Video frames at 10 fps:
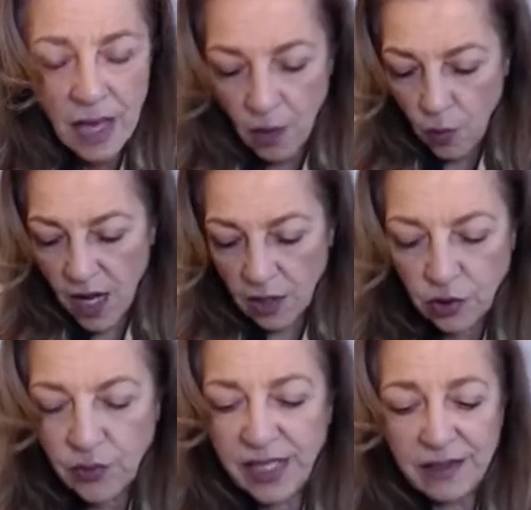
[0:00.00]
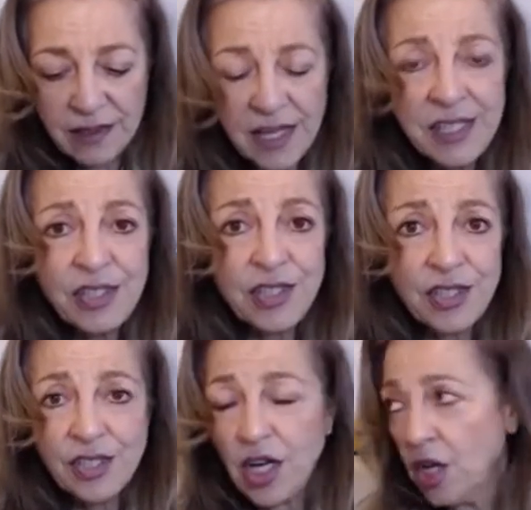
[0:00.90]
While doing
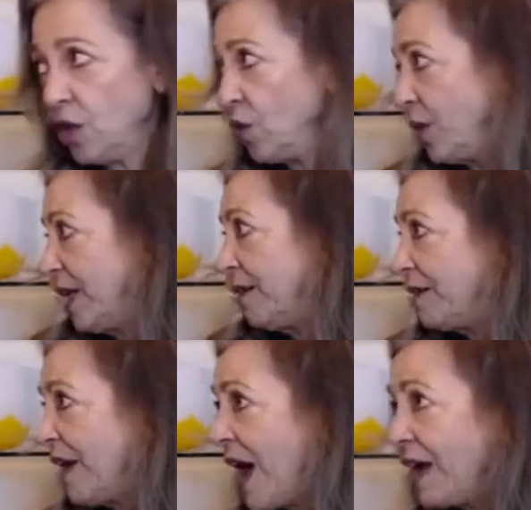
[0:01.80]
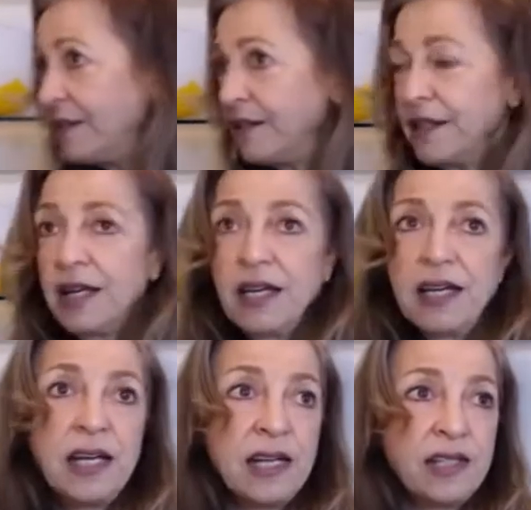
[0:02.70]
this, doing that,
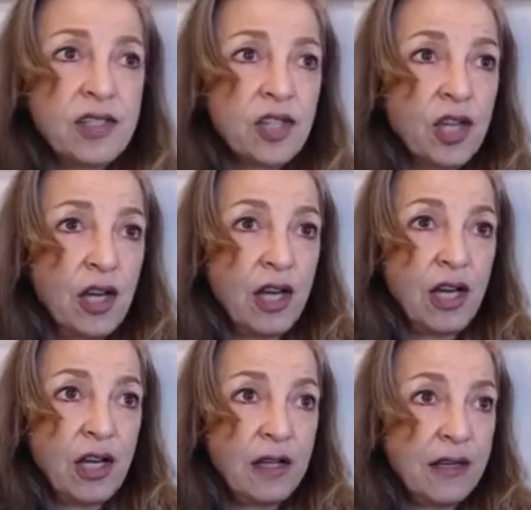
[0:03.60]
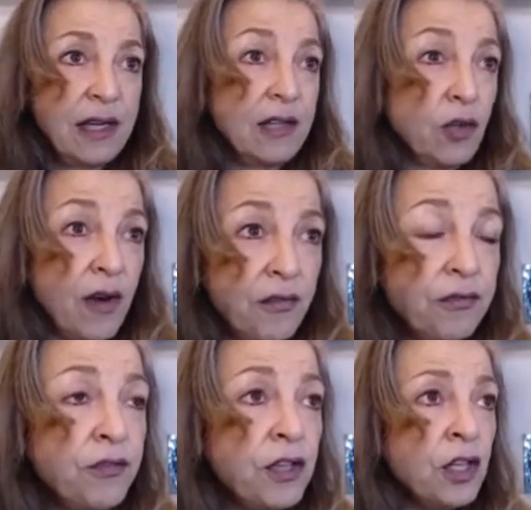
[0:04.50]
it's either a
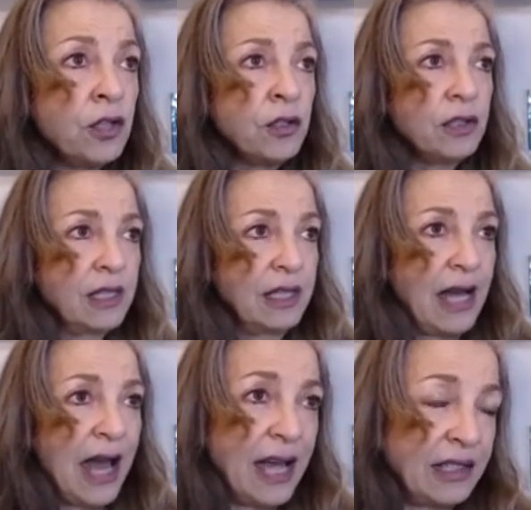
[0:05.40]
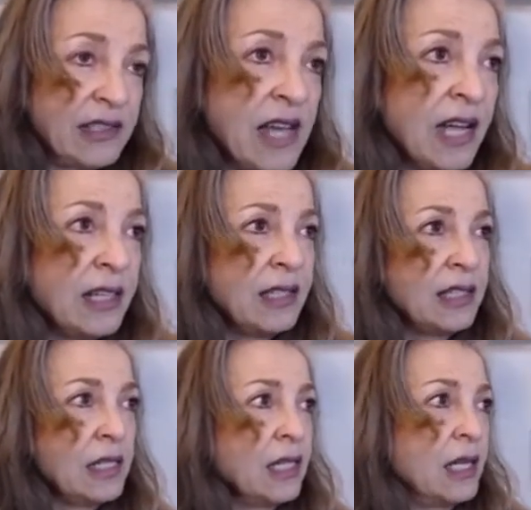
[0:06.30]
fear,
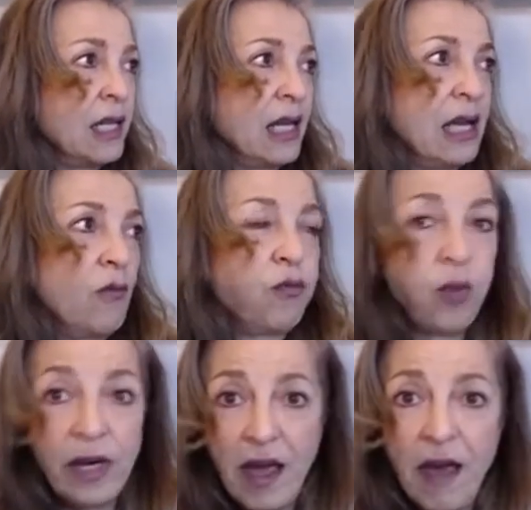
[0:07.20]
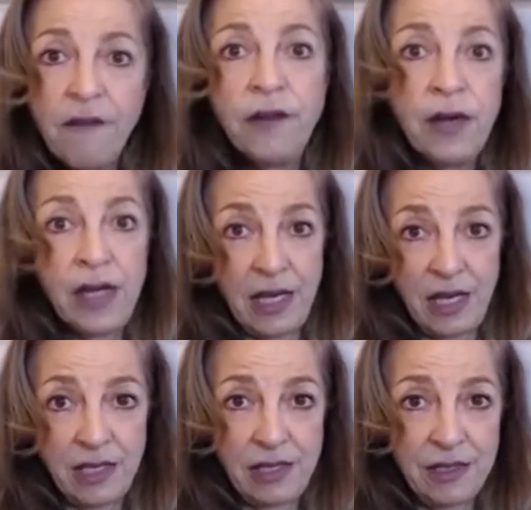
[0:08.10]
anxiety, if whatever it
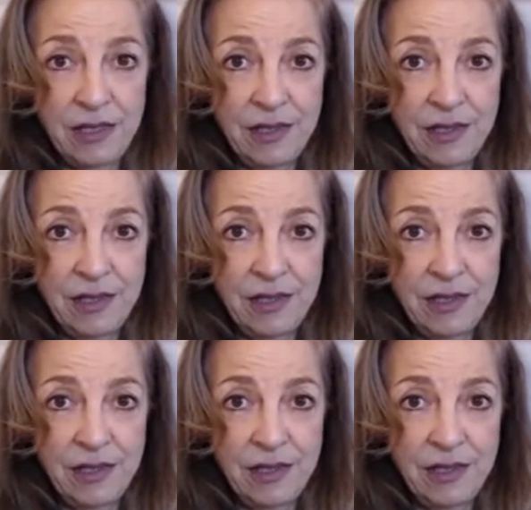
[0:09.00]
is.